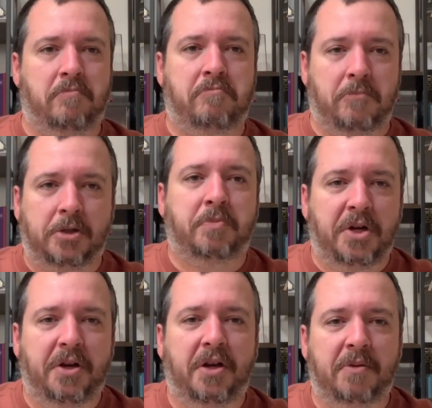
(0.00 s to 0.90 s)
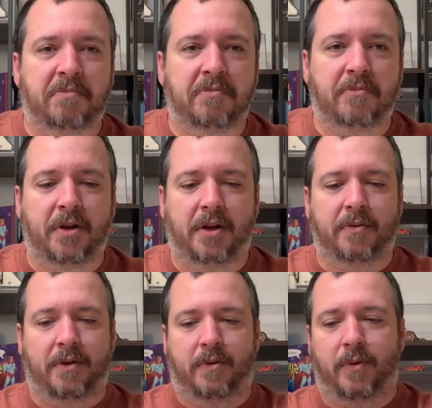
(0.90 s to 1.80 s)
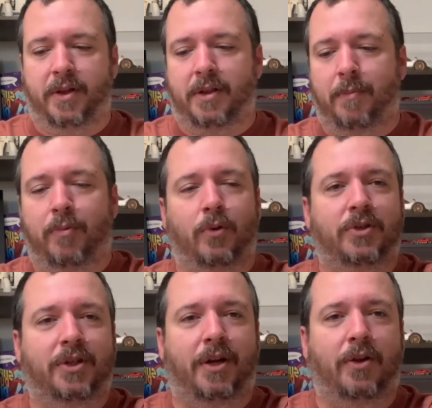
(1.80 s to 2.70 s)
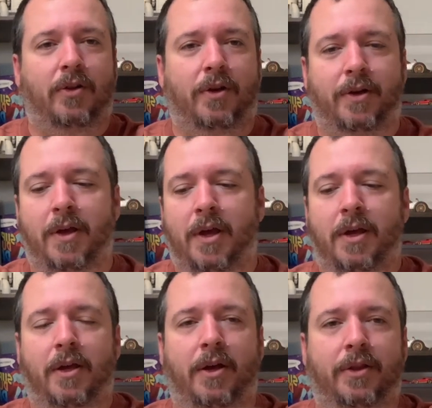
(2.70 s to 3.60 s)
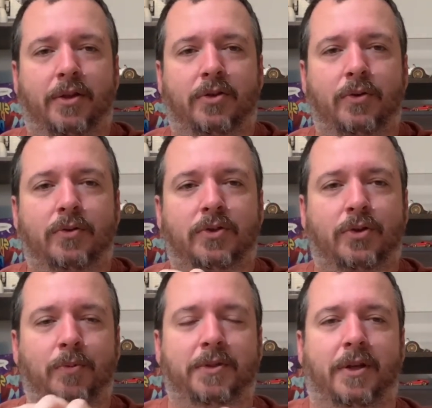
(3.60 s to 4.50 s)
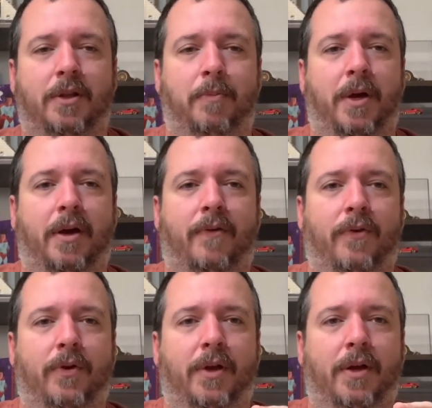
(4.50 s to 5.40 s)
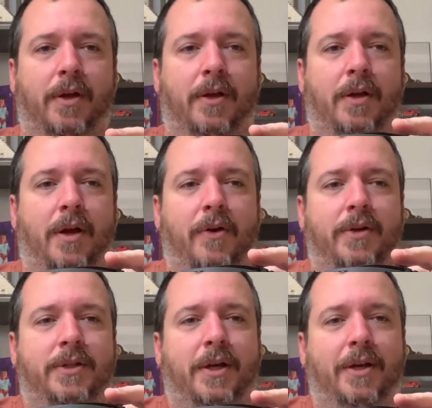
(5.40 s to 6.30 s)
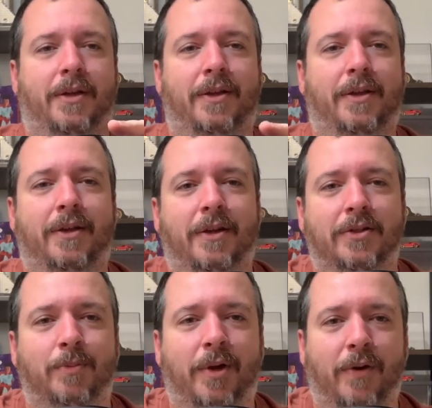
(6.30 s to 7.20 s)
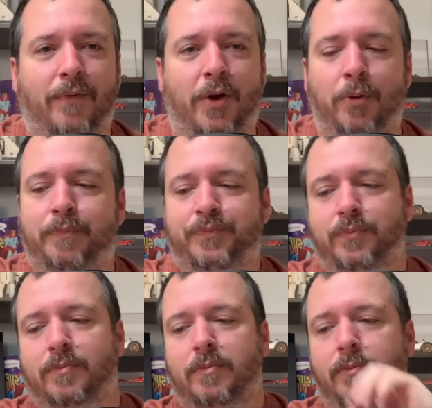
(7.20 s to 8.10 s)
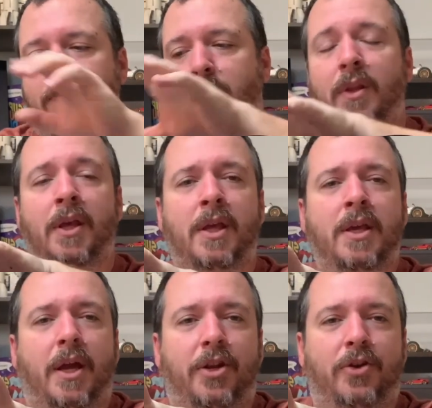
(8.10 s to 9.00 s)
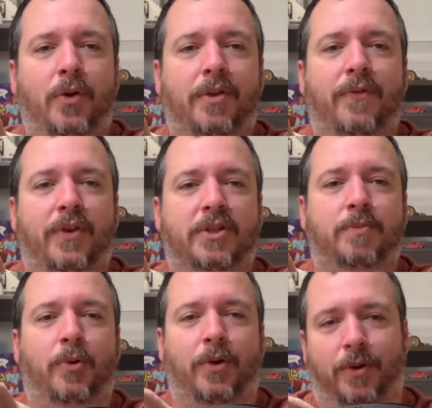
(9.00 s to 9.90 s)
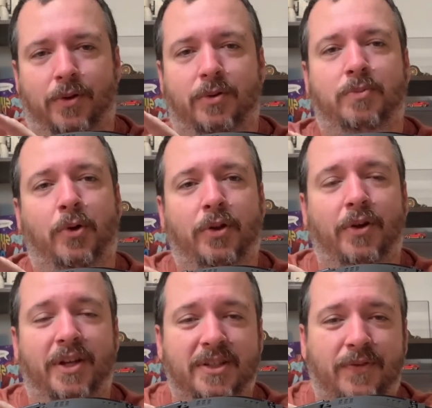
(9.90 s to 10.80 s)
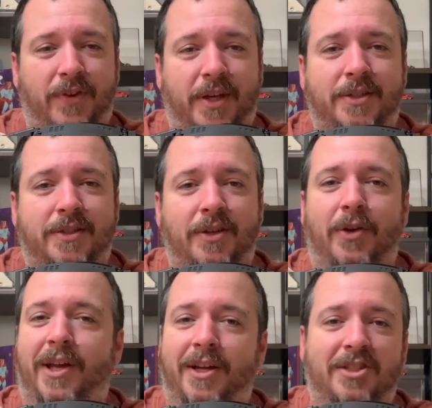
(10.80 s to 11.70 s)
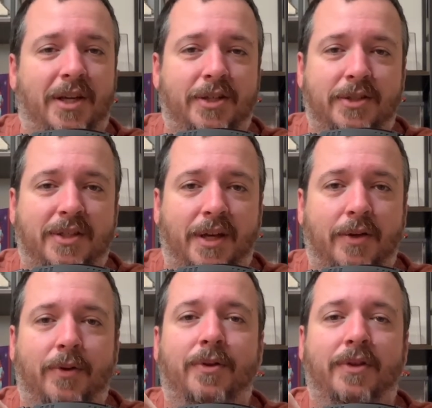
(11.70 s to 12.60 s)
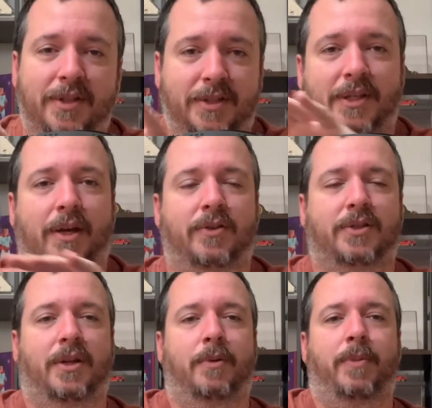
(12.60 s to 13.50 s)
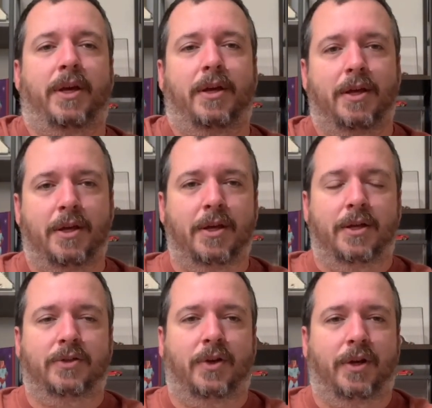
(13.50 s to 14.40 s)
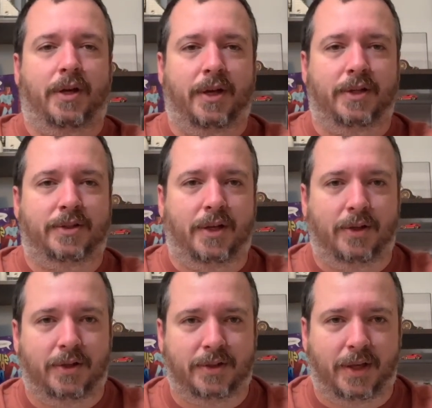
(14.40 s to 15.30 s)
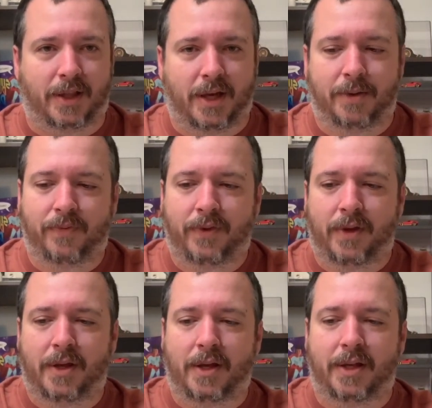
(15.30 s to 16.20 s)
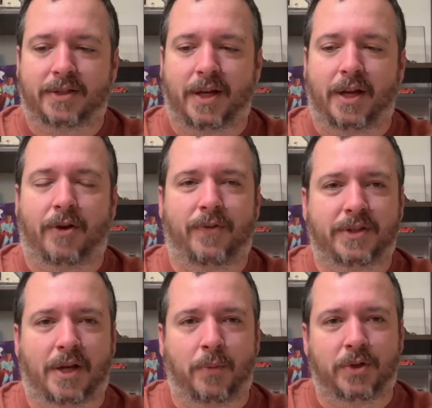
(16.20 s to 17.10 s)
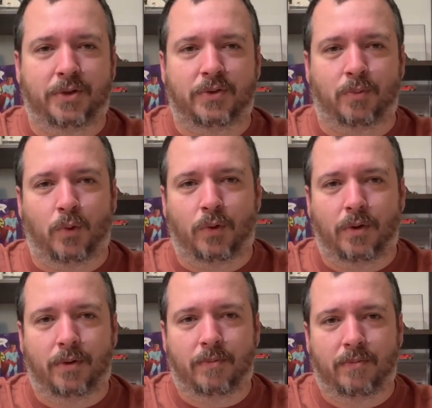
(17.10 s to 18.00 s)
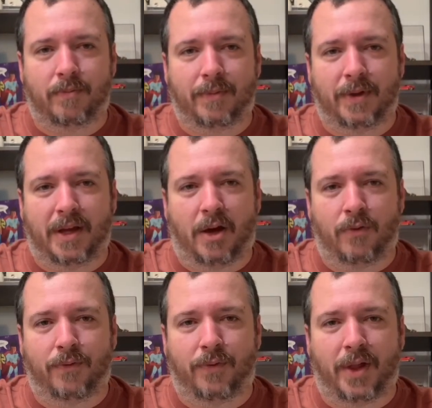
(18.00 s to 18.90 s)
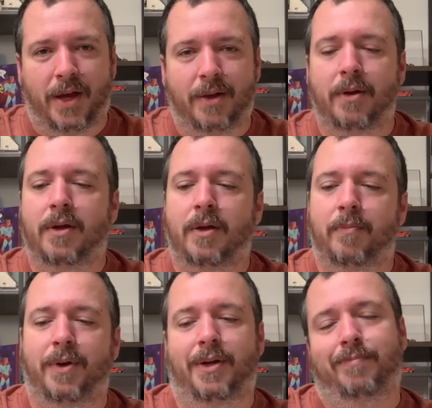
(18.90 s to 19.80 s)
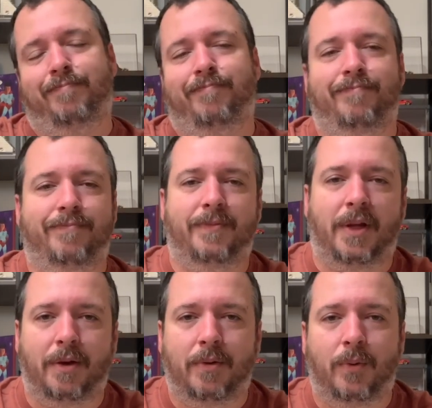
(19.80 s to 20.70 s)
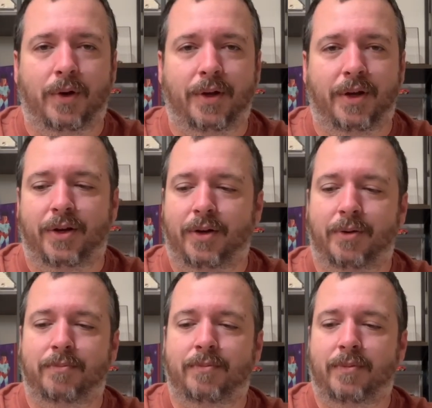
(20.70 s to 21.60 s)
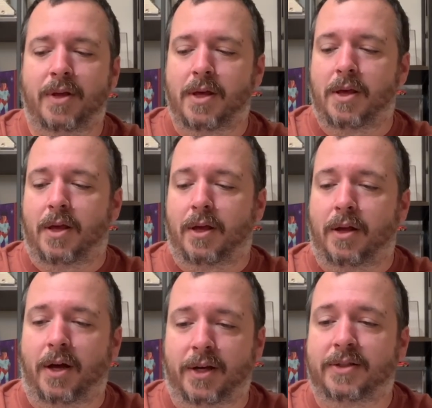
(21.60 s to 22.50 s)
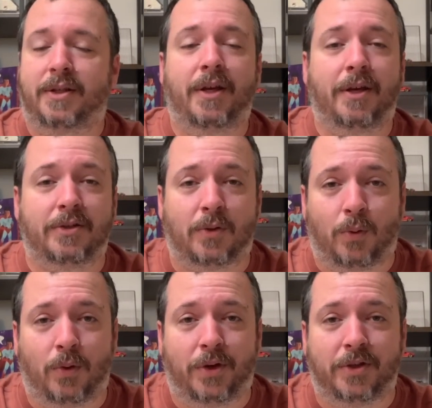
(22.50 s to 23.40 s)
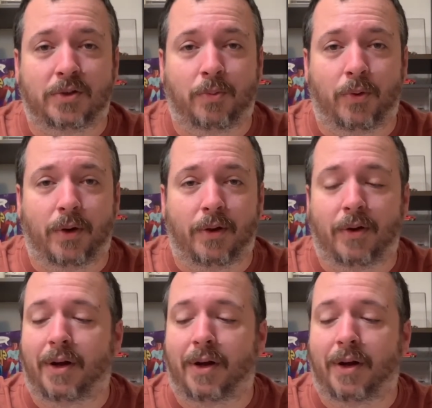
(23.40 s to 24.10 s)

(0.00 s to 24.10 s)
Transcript: Looks pretty good, you know? We got that Porsche kind of look. You got the 2 scoops on the back for the air intake. There's a better view. And you do have the fixed spoiler. The spoiler is fixed. You can't change this angle. This is how it's going to be. So you can kind of see it looks like that. That's kind of how it is. I wish it was more out flat, but what are you going to do? Honestly, it's a cool looking spoiler. I